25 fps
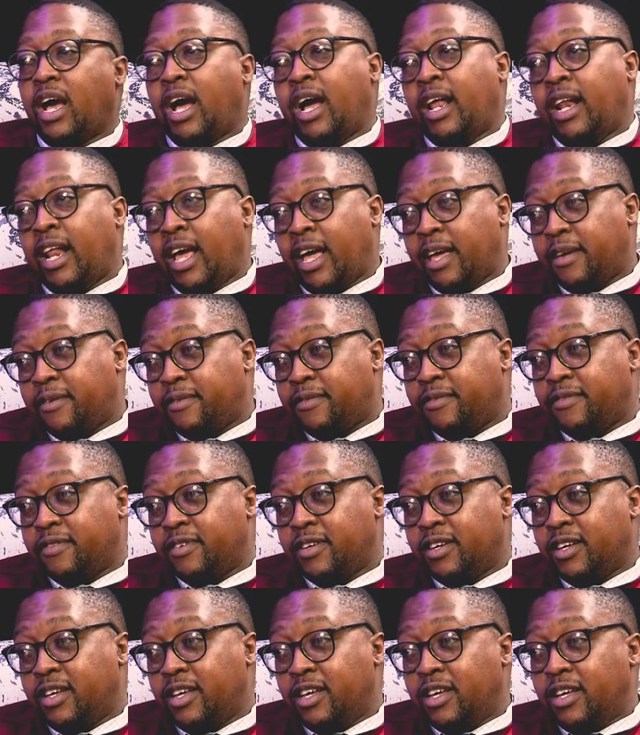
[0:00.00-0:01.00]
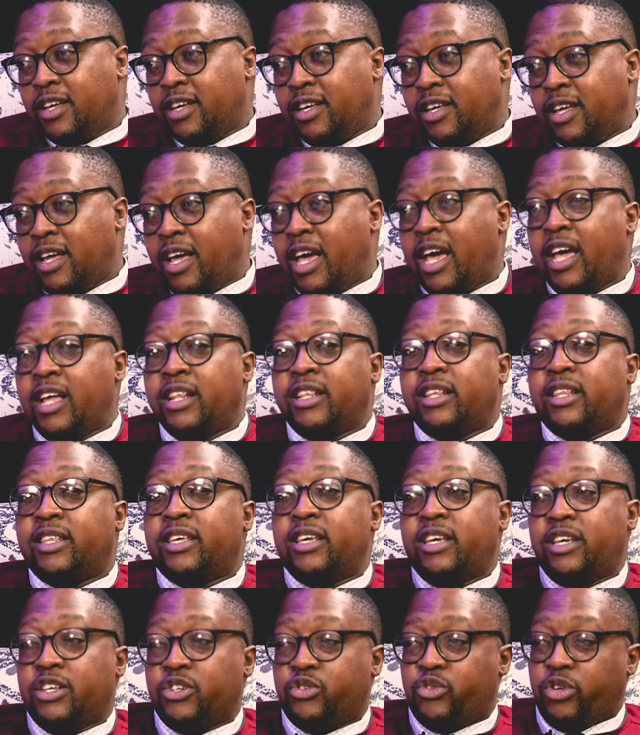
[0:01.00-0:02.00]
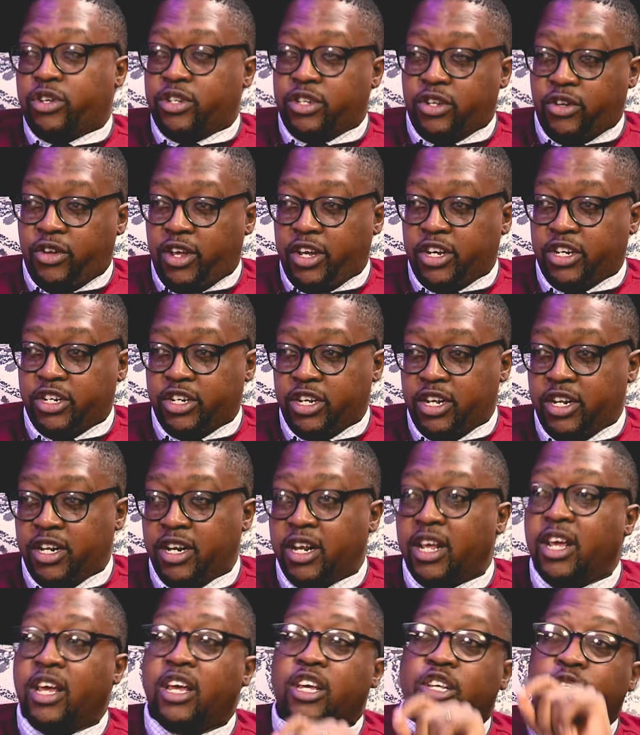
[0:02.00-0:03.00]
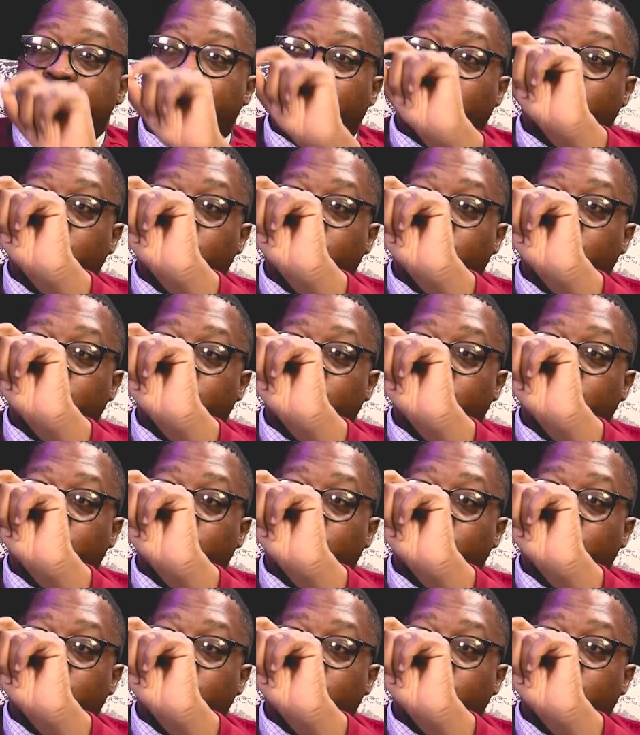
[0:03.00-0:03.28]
alive, and his resurrection is